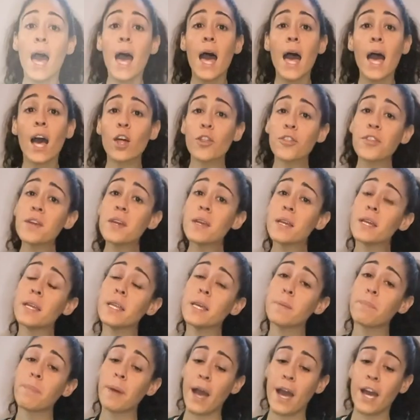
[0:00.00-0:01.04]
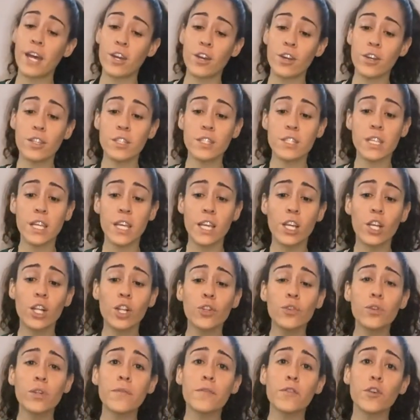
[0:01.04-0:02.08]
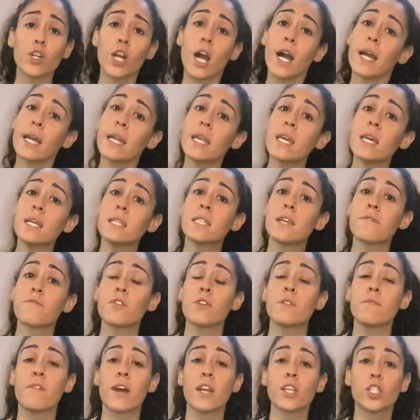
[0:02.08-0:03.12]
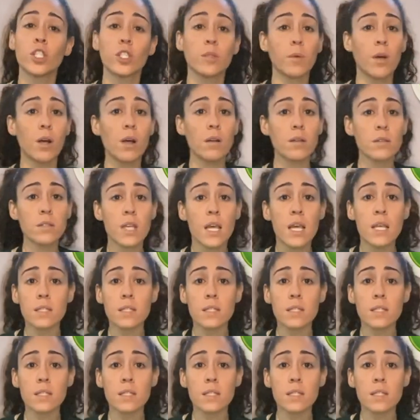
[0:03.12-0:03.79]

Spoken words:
Healthy eating patterns include a variety of different vegetables,